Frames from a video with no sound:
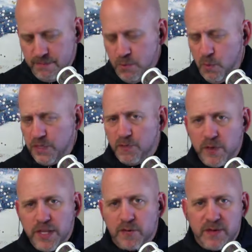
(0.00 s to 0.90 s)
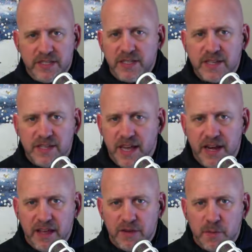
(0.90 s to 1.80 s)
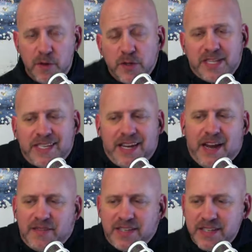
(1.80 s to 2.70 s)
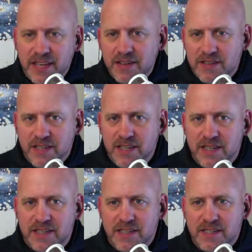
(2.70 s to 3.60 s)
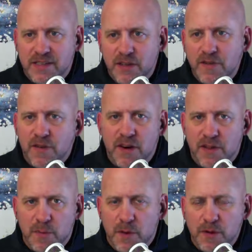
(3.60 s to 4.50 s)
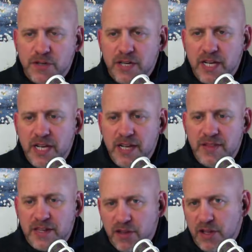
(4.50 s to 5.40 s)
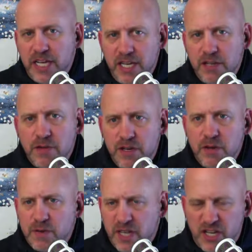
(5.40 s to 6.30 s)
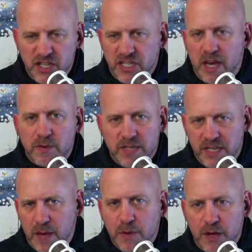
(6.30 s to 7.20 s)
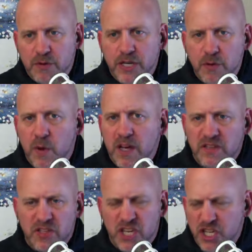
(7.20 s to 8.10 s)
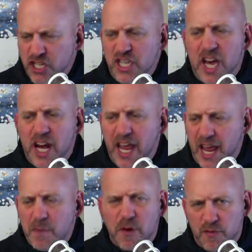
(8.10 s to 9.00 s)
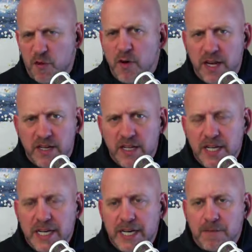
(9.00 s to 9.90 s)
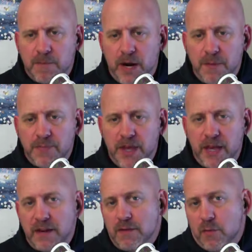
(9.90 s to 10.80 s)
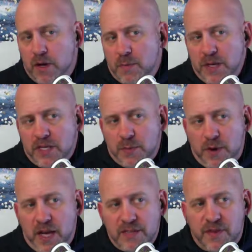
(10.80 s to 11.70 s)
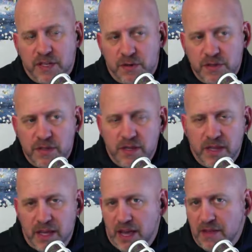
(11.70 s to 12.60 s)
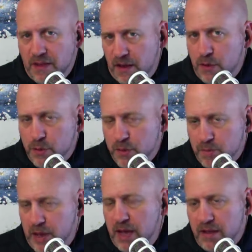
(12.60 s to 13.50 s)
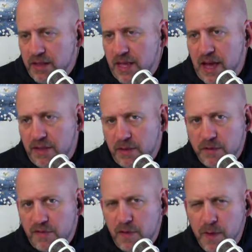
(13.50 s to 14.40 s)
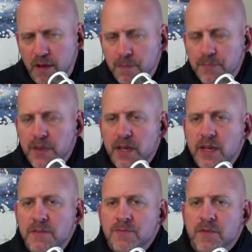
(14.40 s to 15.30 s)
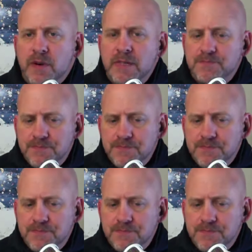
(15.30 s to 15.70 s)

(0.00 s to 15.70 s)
was really resistant to any other approach because he didn't have the skills to look for another approach. That's all he knew to do was like, that was the type of coach he was. Like, you just got to hammer through it. Right. And would it be a surprise if I told you that the coach was male and the athlete was female? Right.